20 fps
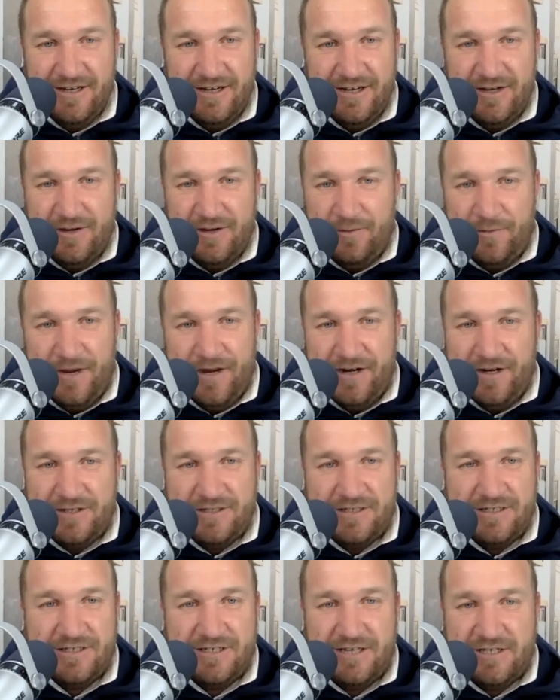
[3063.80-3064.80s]
man, it's
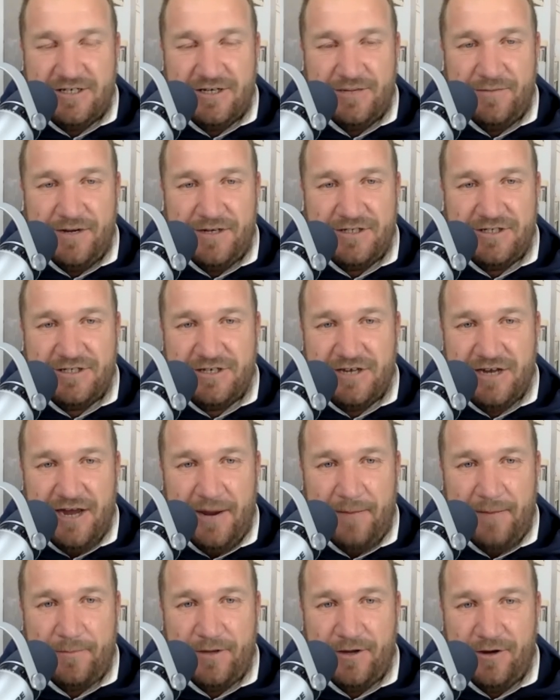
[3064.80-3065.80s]
just such a much
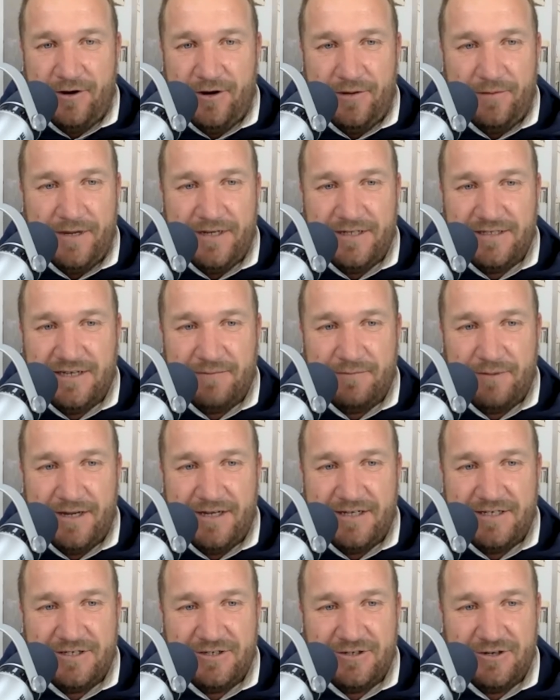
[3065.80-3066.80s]
happier and amazing
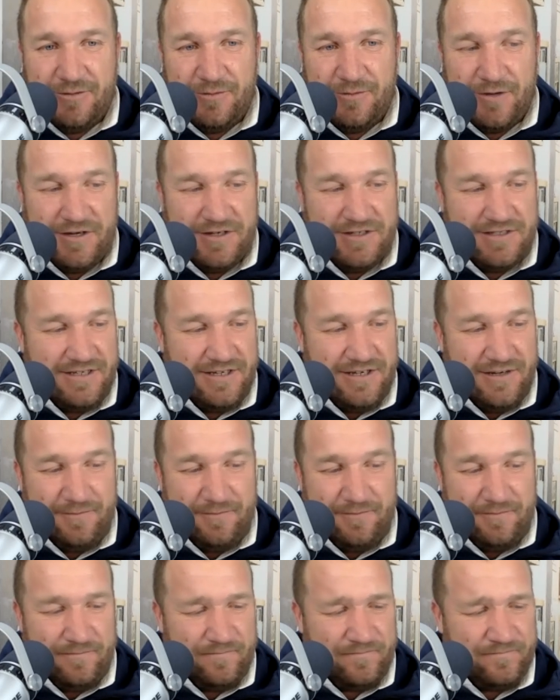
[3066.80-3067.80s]
place, you know, because
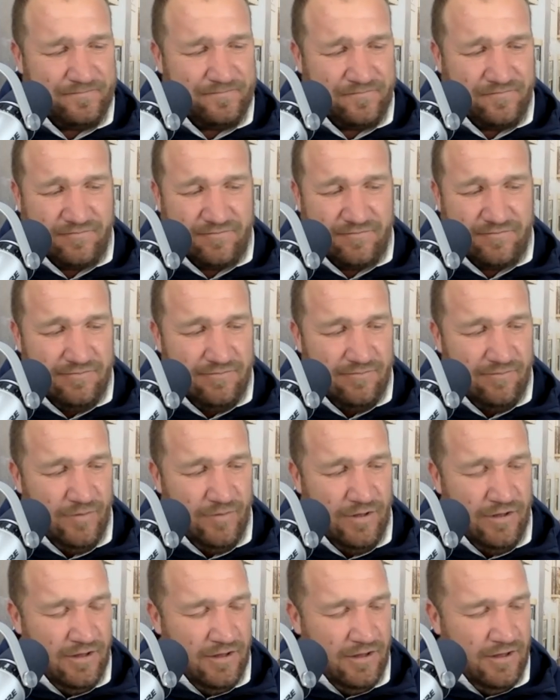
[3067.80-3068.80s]
um,
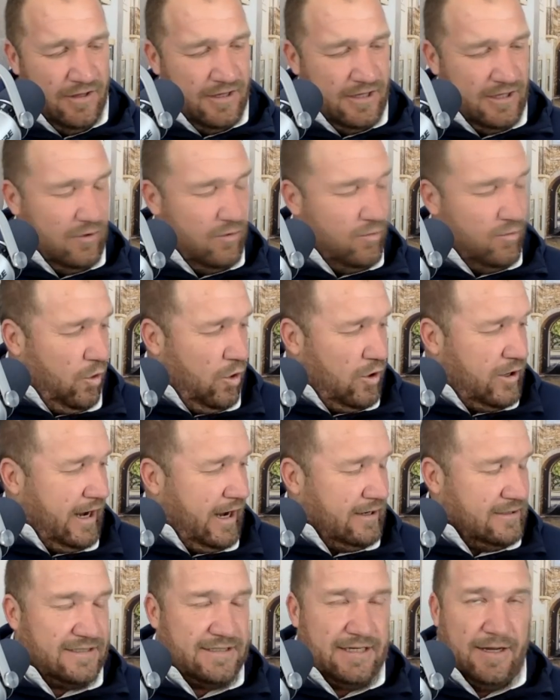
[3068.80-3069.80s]
he will walk
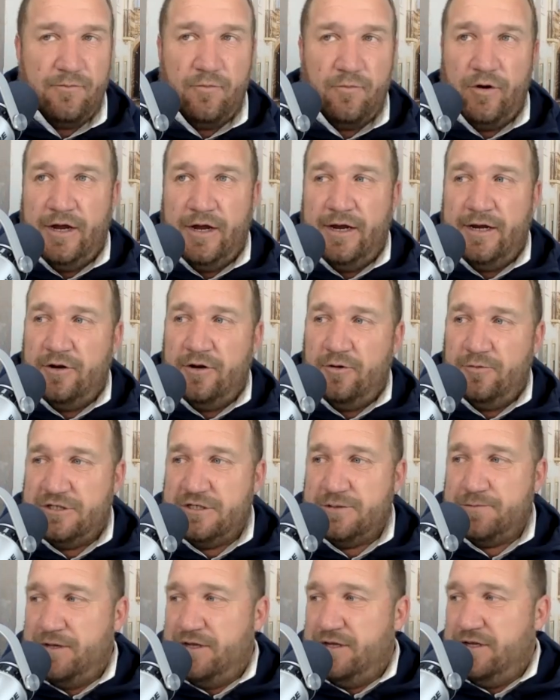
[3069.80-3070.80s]
out somewhere and it'll
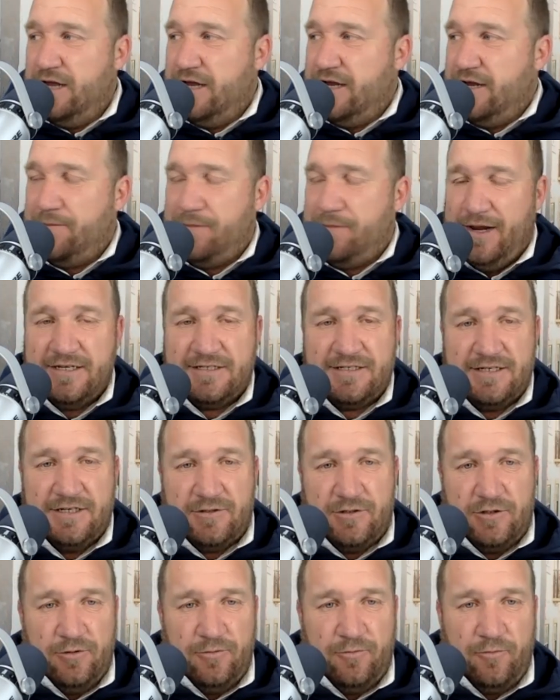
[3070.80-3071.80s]
just be like a place that
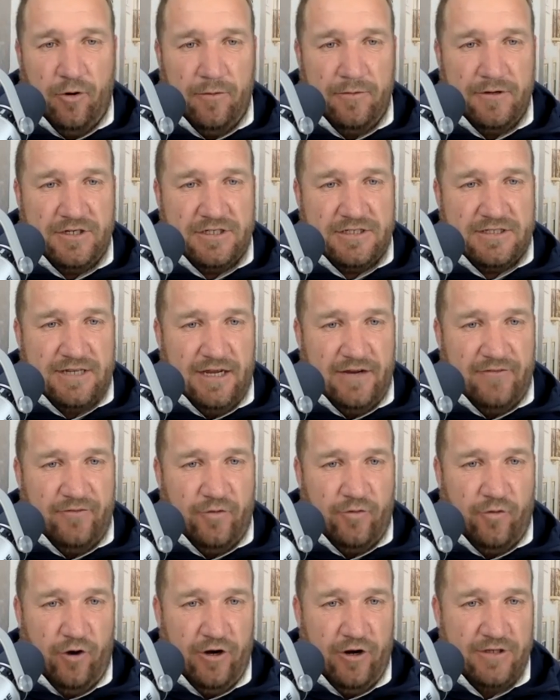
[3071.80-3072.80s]
you probably just take for
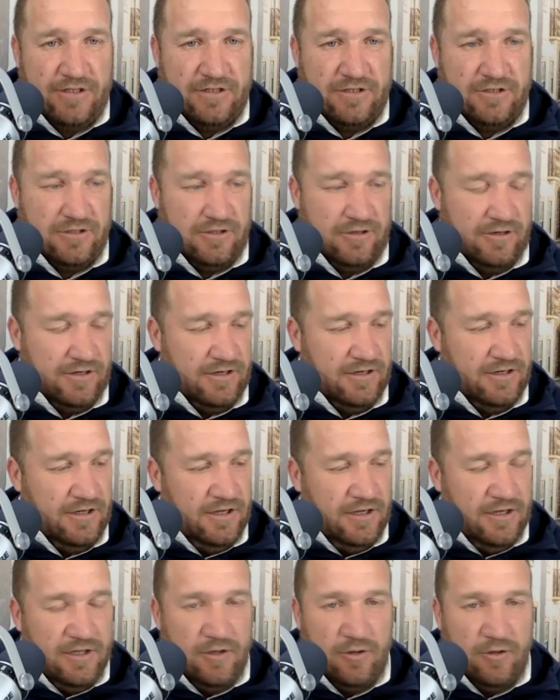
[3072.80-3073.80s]
granted, you know, and
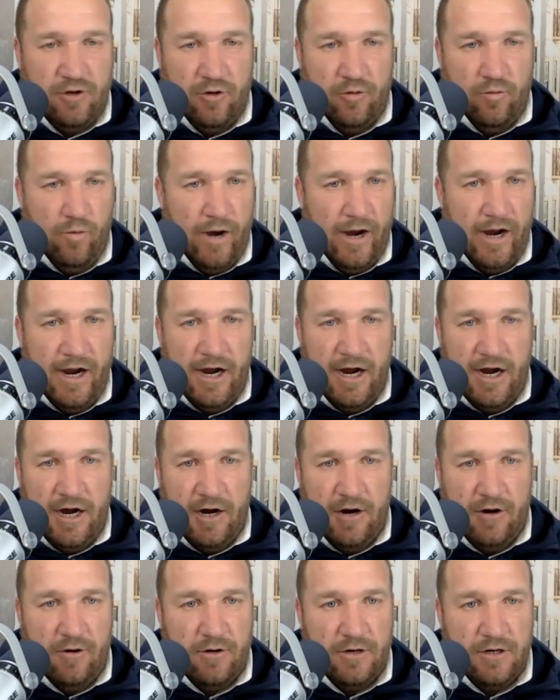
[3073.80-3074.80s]
he will go,
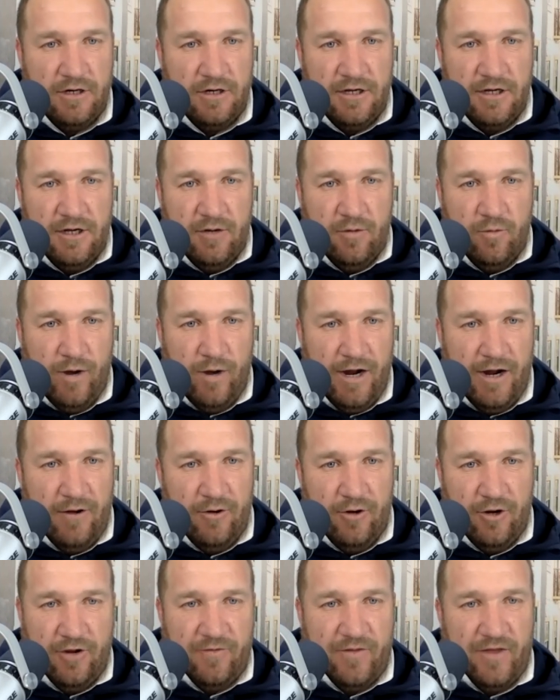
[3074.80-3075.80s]
wow, wow,
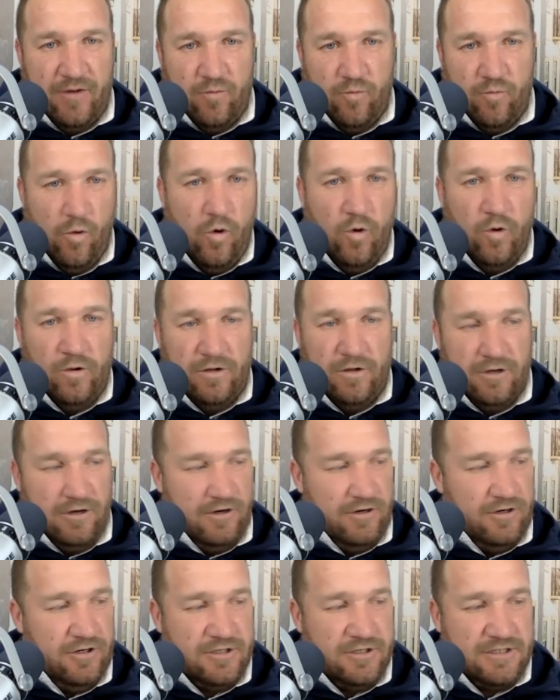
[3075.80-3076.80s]
look at that wall, you know,
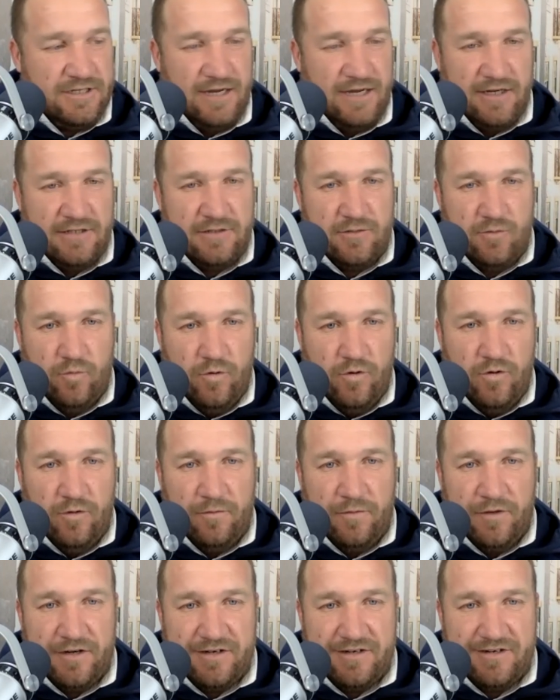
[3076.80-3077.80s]
and you're just like, it's a wall,
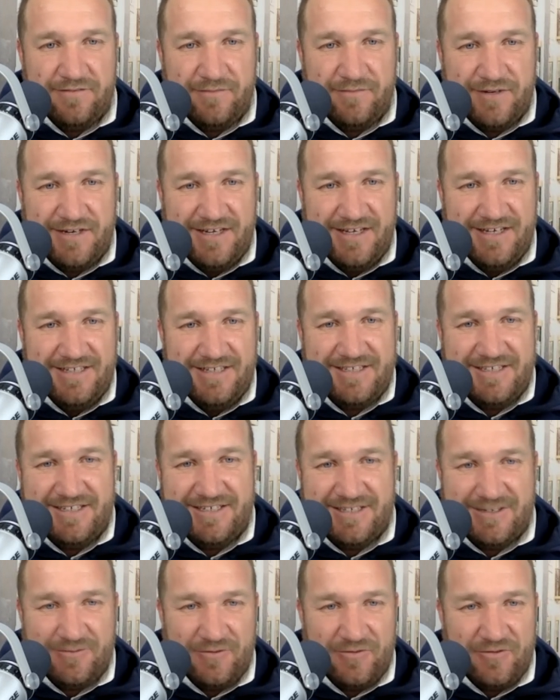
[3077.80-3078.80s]
but, but he
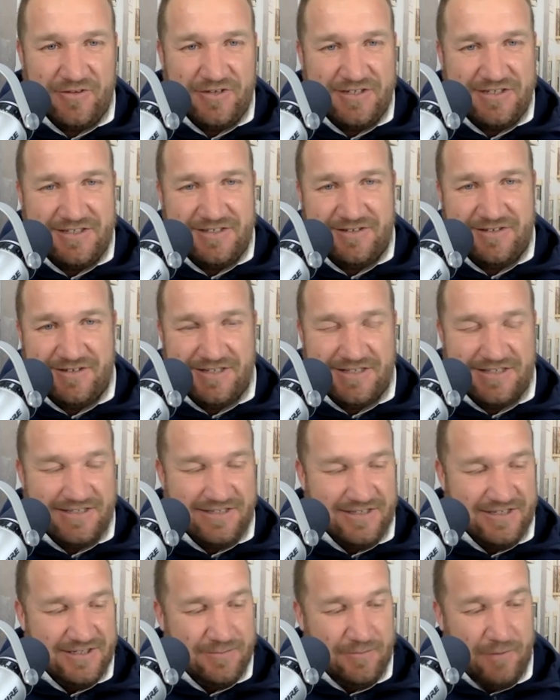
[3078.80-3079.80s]
sees it with this, this,
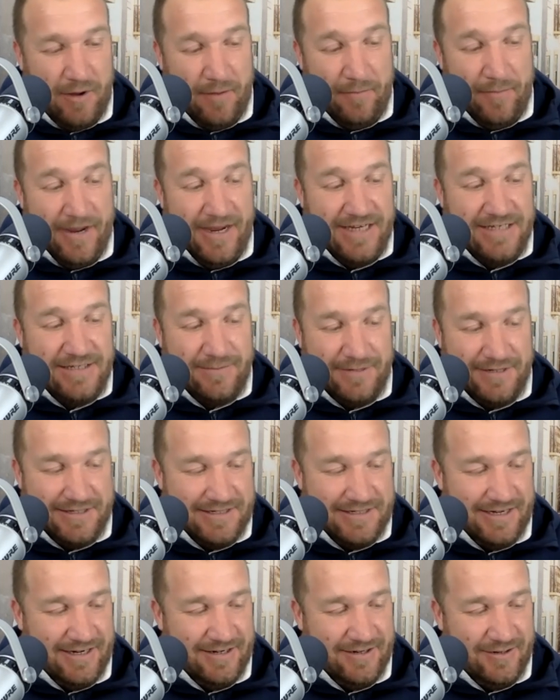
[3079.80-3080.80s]
this amazement
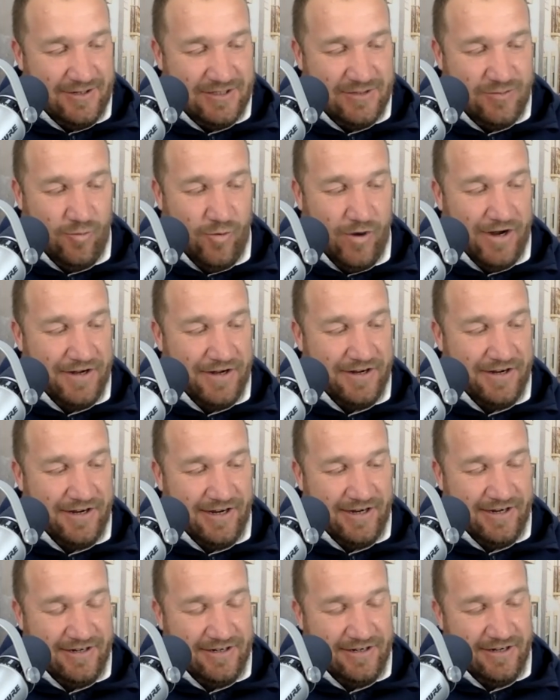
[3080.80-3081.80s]
and this wonder.
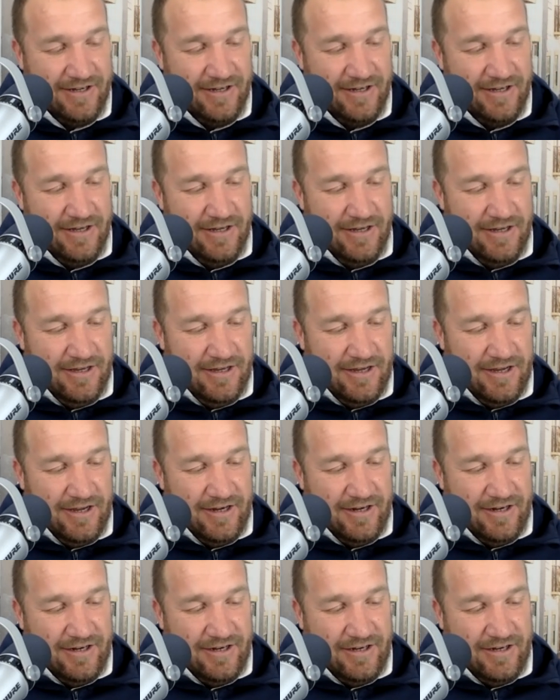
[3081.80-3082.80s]
And,
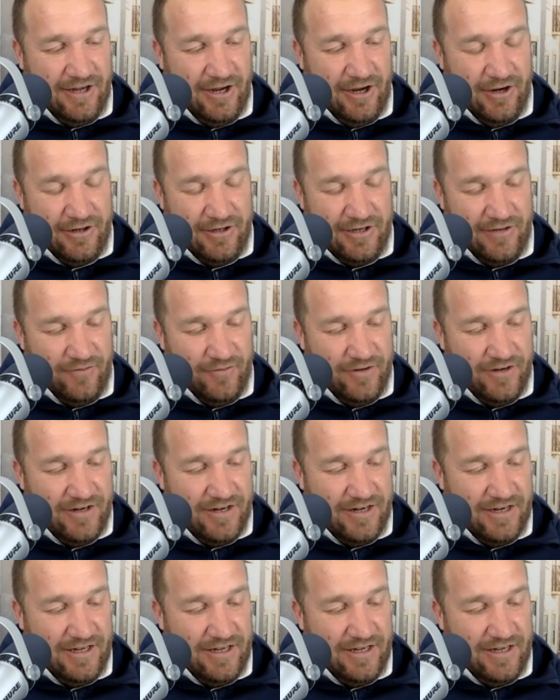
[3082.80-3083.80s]
and yeah,
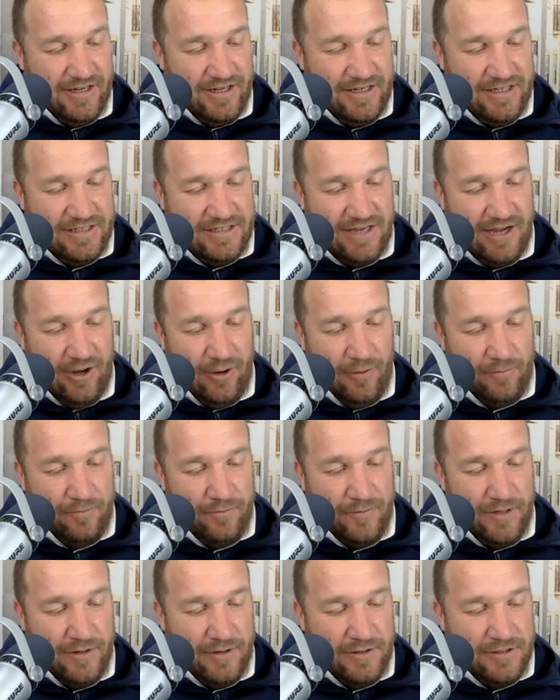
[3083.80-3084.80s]
definitely he's helped
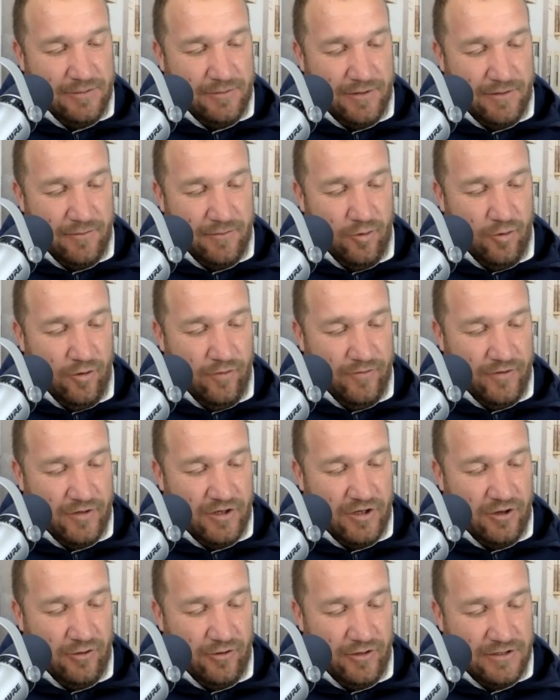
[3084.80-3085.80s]
me to be more of a
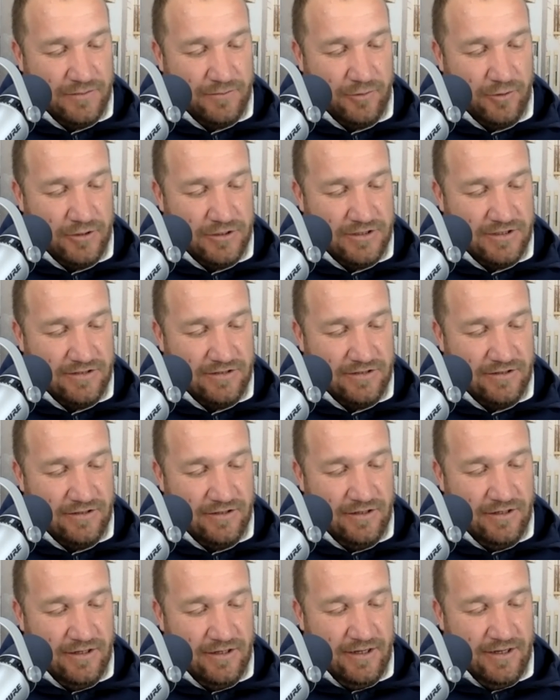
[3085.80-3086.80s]
curious person.
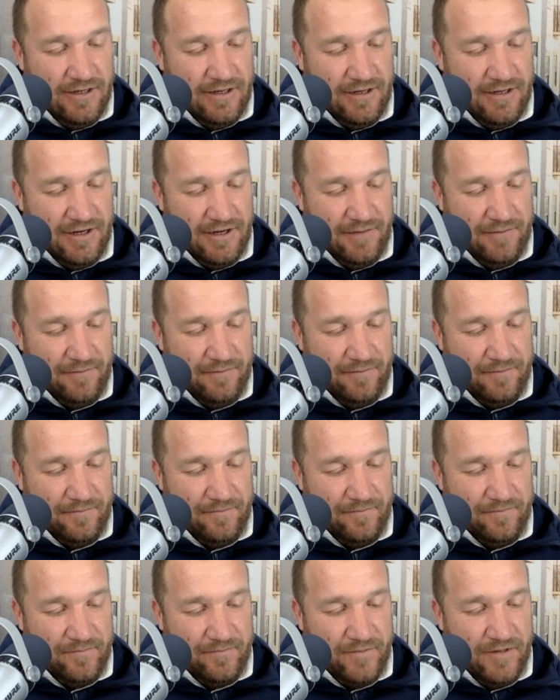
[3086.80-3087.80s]
Um,